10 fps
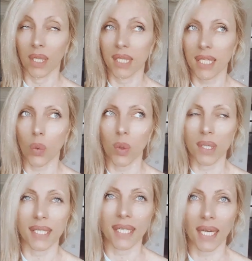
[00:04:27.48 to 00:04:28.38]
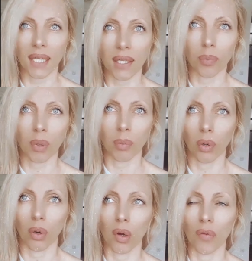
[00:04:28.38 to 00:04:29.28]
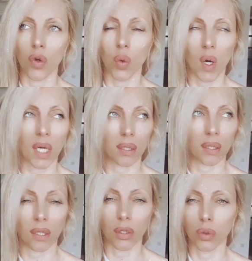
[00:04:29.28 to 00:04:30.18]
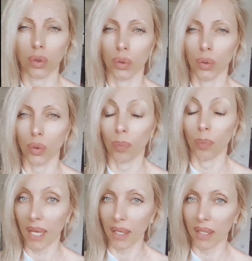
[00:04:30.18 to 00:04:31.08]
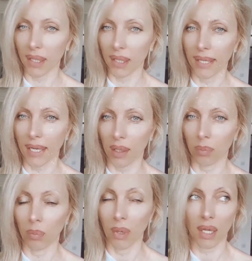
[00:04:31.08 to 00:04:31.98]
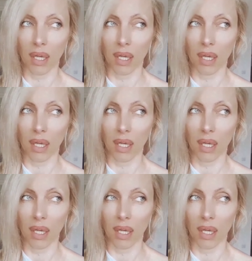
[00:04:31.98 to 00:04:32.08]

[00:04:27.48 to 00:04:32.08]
Some will say that people love you until you do better than them.